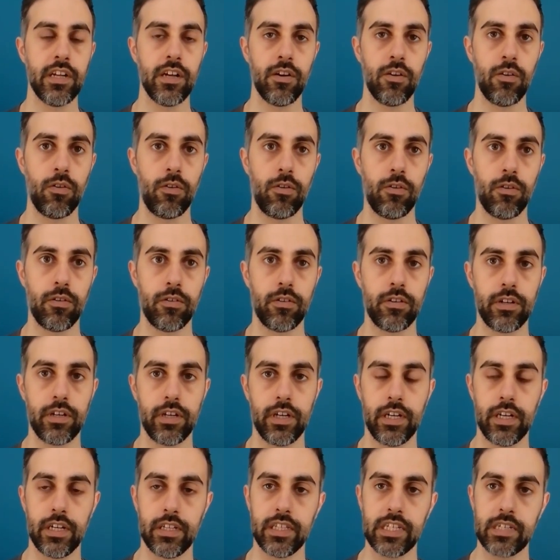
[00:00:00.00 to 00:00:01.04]
or
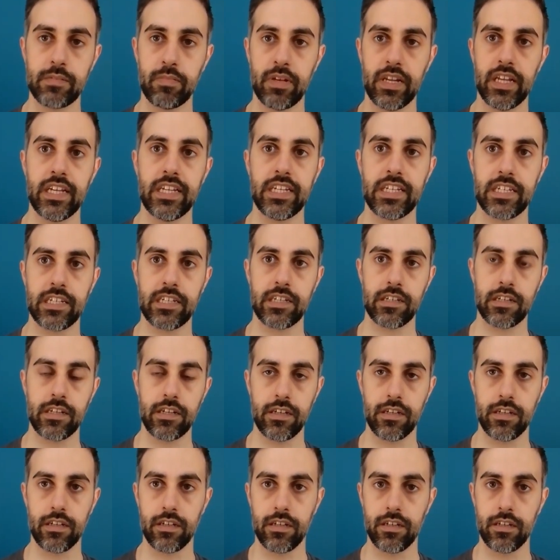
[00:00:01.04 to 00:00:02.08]
displays
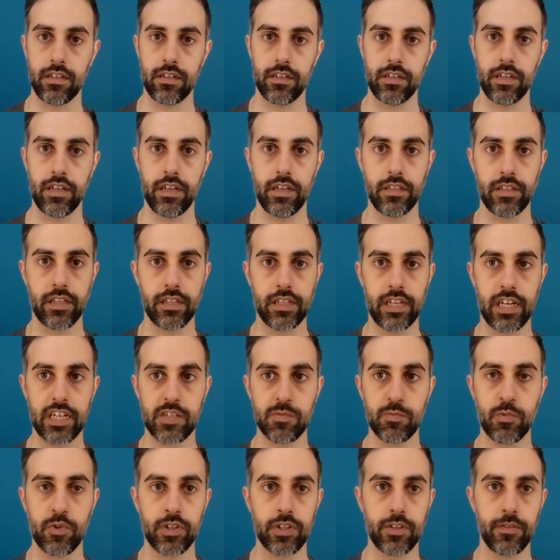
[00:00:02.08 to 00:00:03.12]
in the
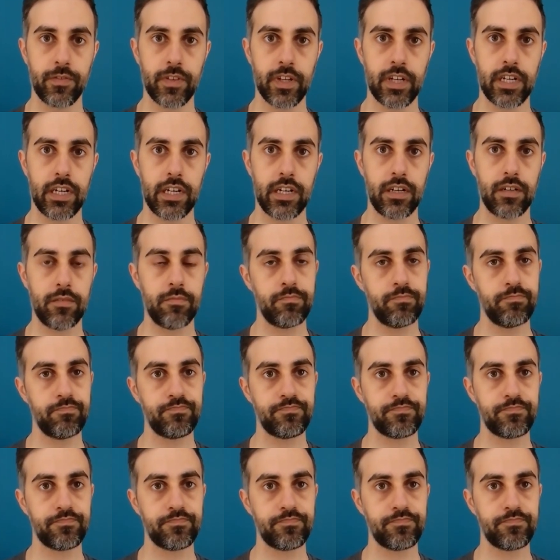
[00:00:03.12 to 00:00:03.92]
dashboard of the car.